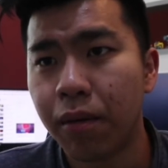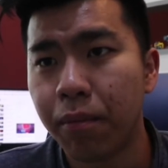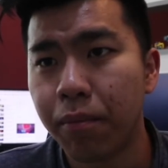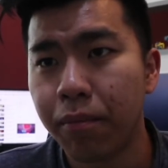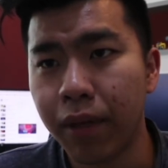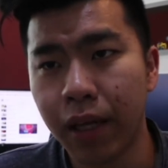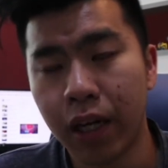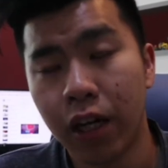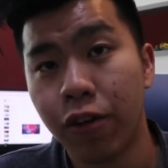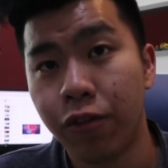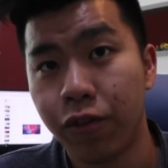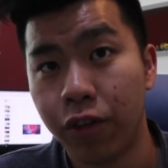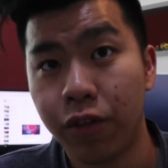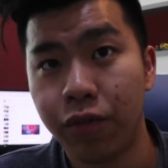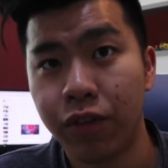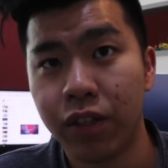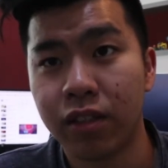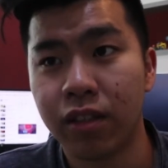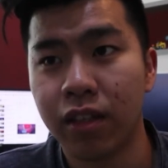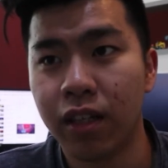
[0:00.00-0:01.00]
Meowth
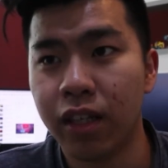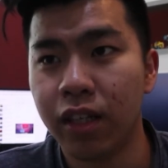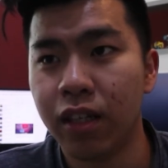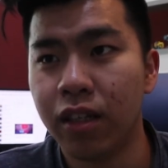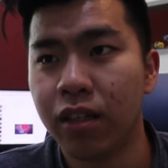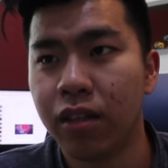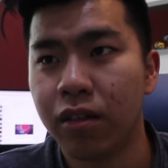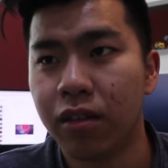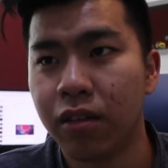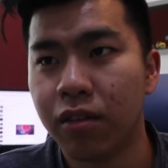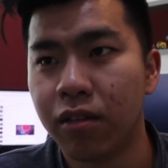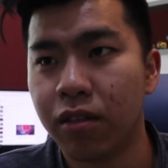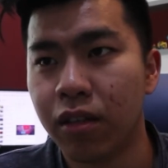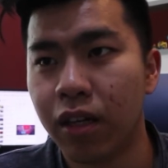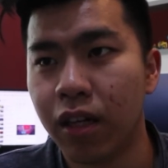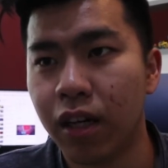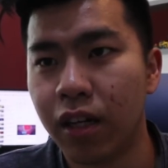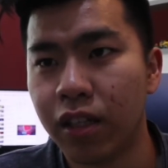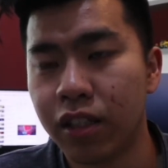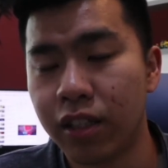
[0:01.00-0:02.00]
obviously,
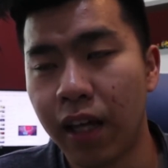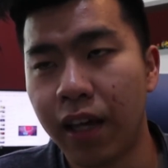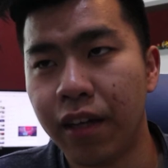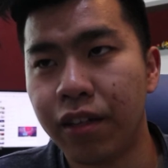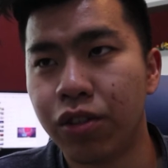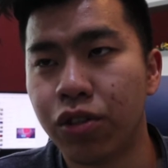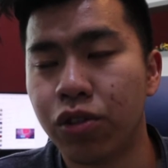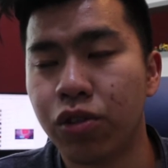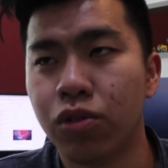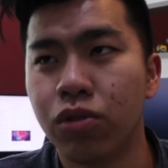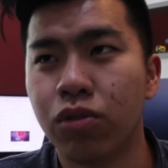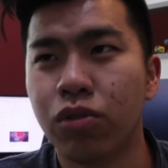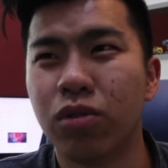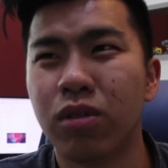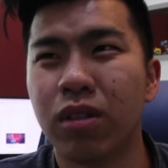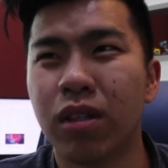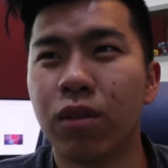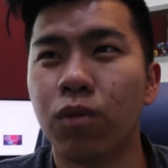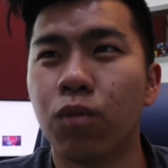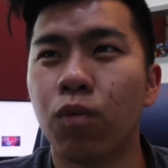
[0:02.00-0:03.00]
uh, Sandshrew
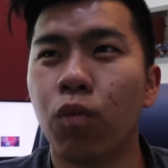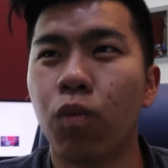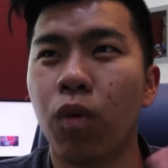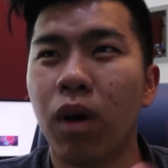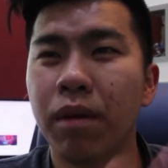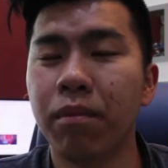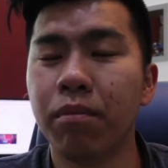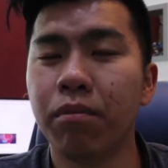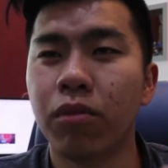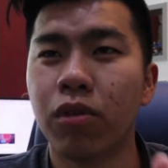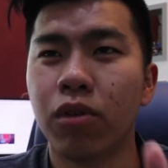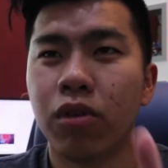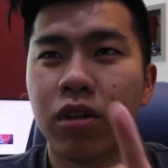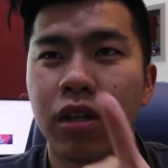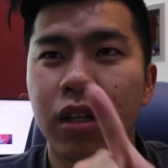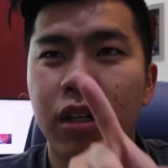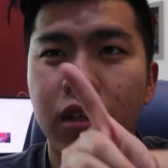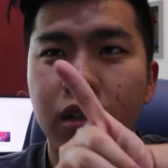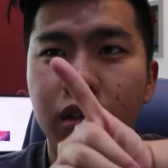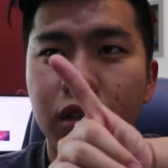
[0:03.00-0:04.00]
and one
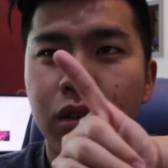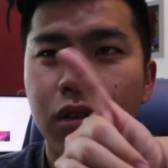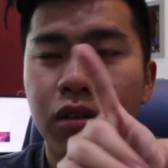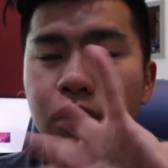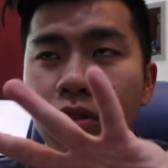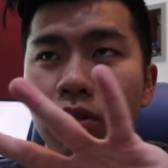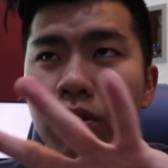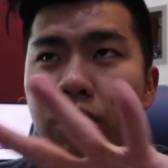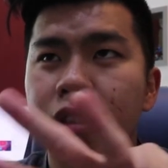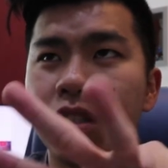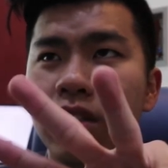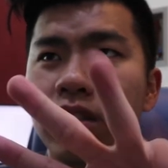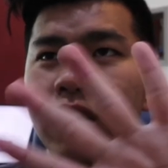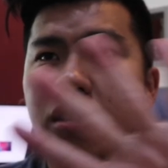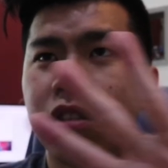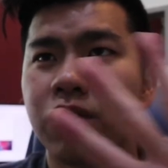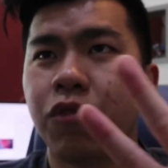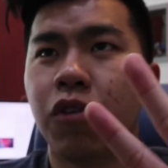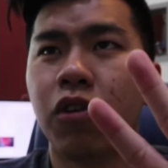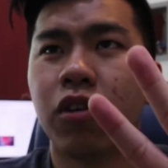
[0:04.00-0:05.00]
more. Or is it
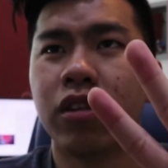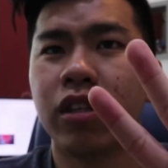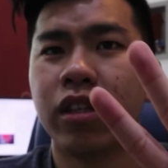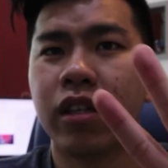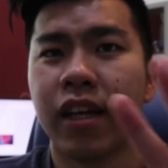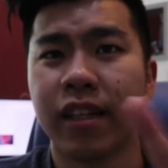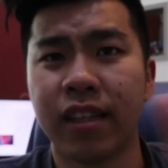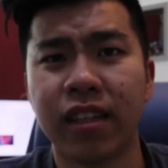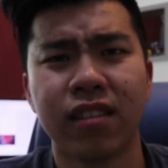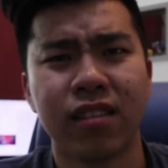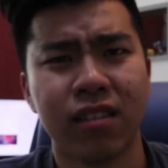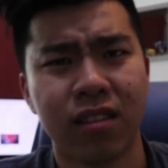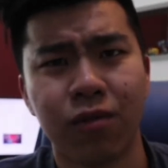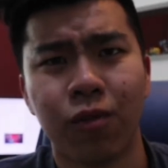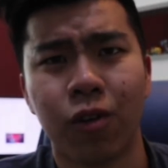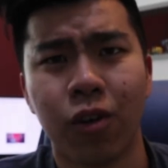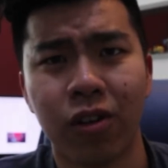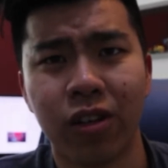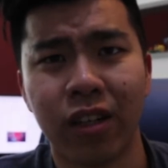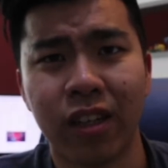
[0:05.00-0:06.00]
just Fawny? I think this is
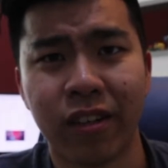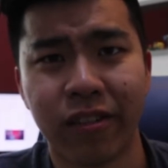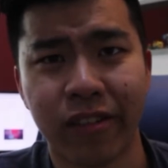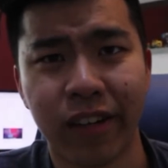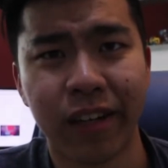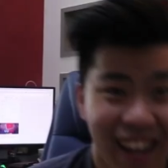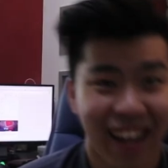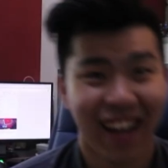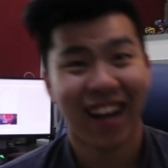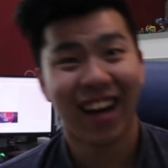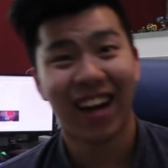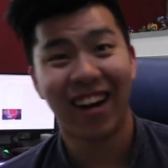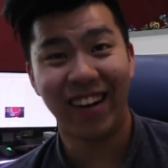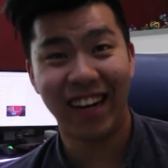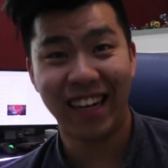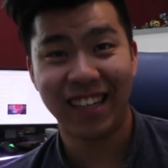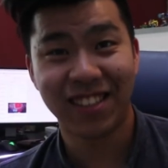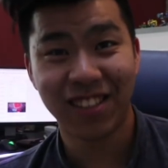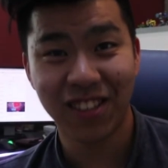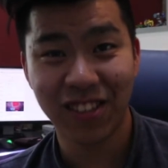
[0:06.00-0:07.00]
Fawny, right?
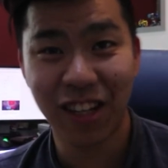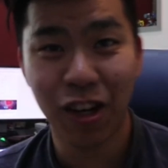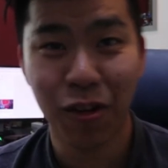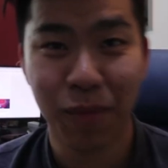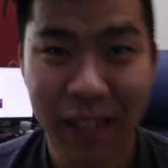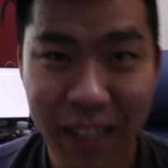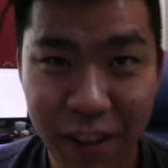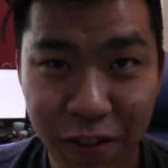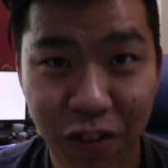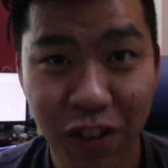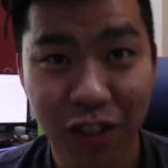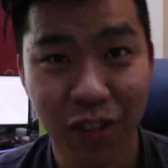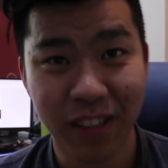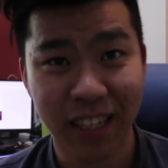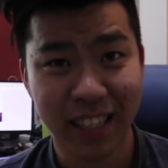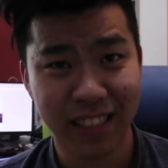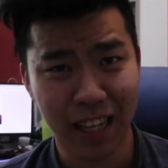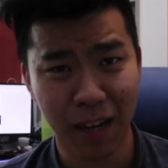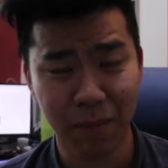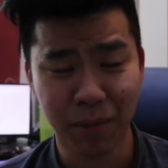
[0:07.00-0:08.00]
Alright, so that'll be it for
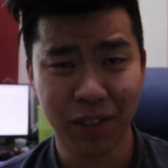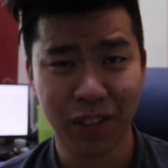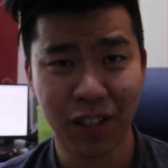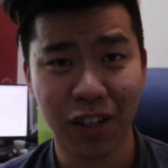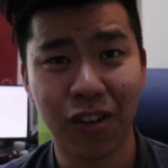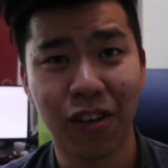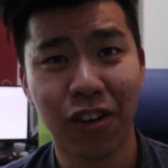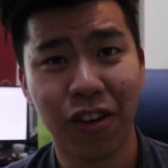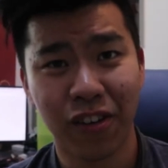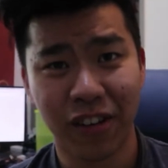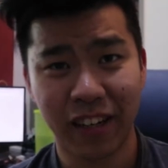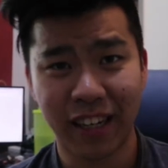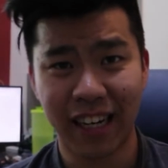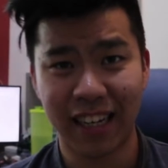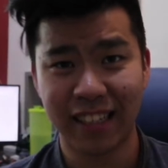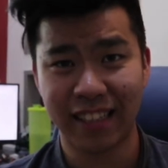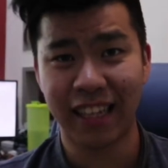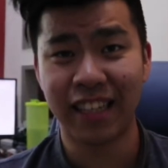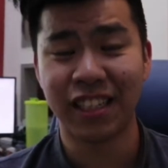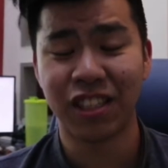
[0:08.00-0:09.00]
today's episode. Hope you
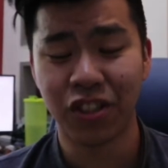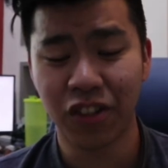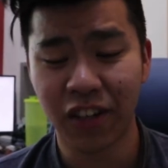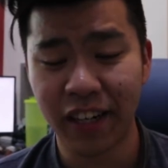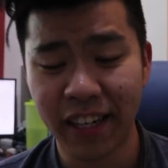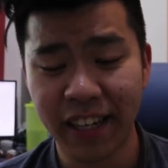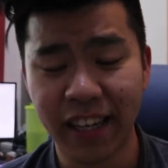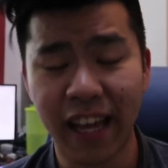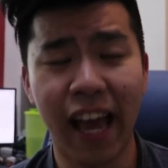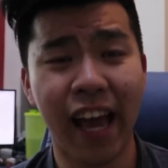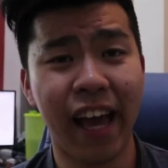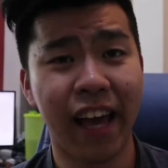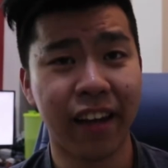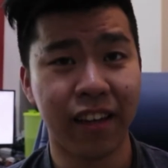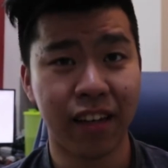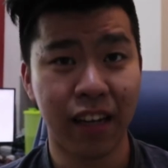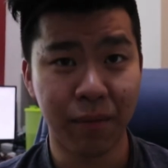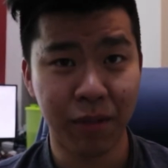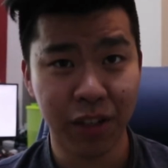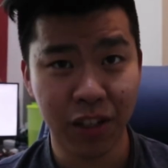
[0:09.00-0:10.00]
guys enjoyed it
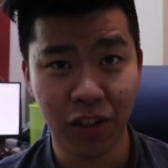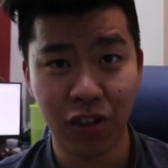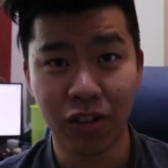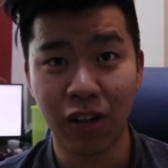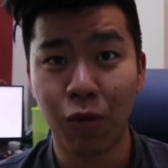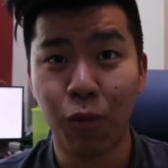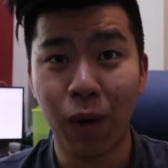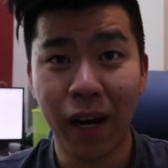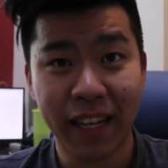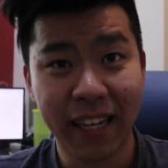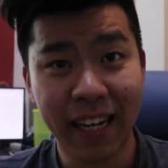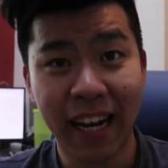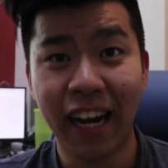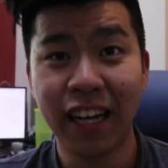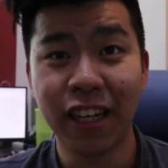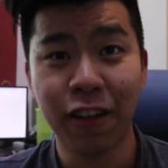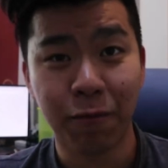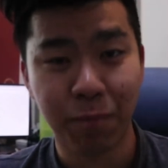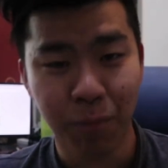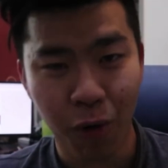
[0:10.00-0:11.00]
and let me know what
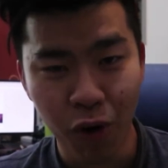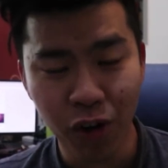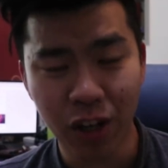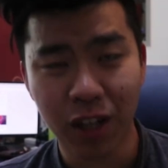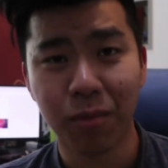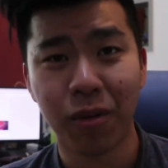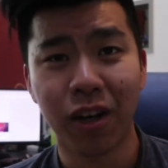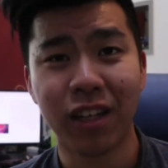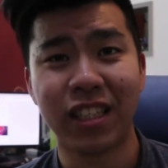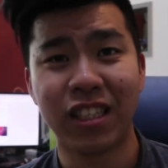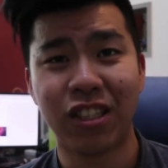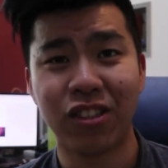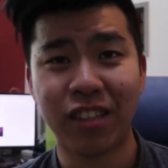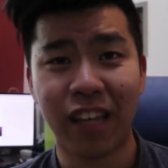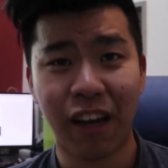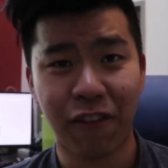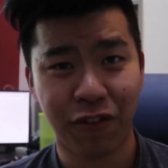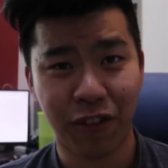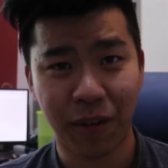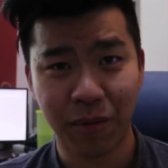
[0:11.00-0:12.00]
kind of Pokemon did you
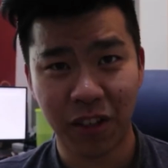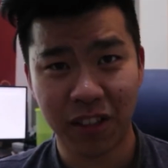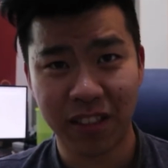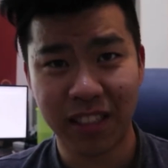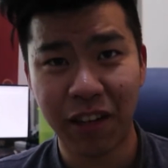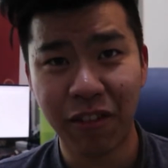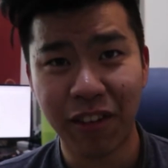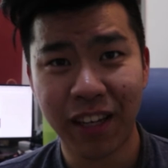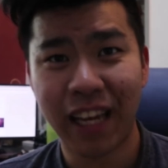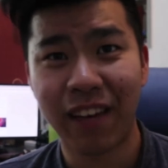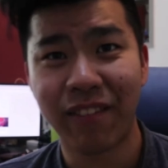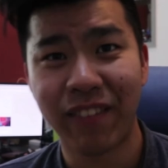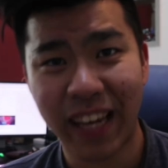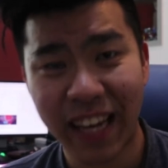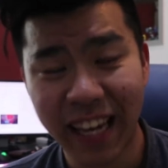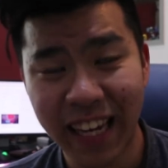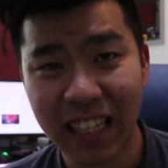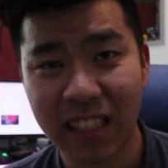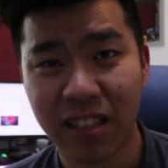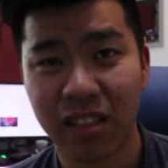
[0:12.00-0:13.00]
get from your 7km
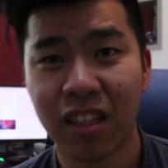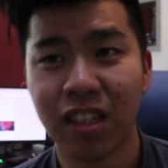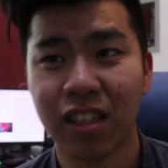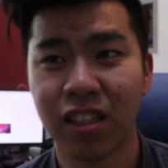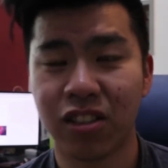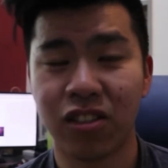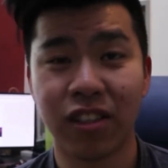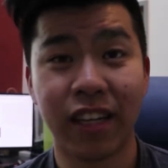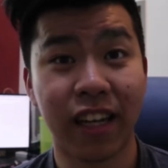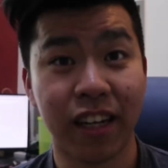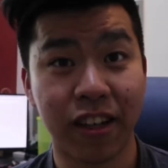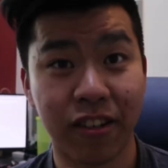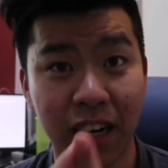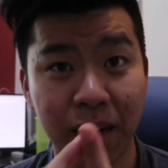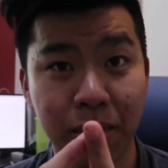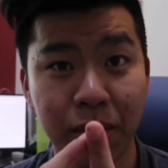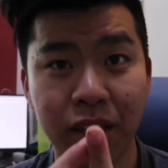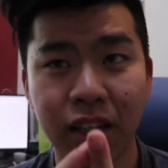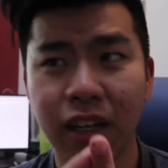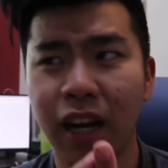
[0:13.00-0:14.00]
eggs? Did you get a
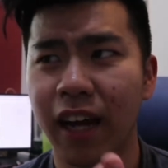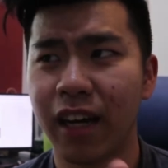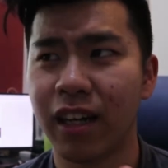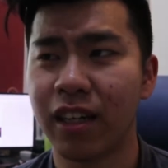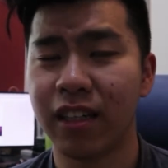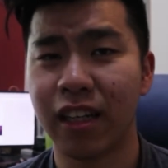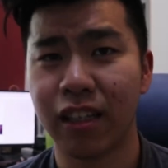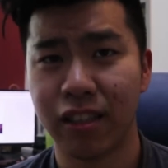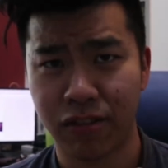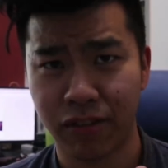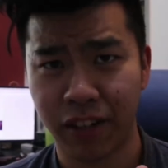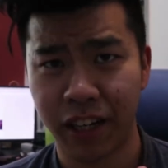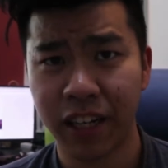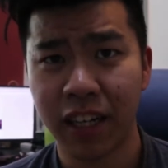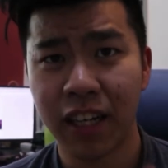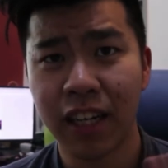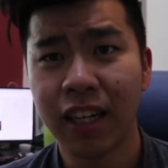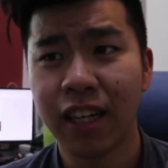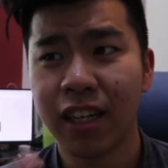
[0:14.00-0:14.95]
Grimer? I heard that's rare.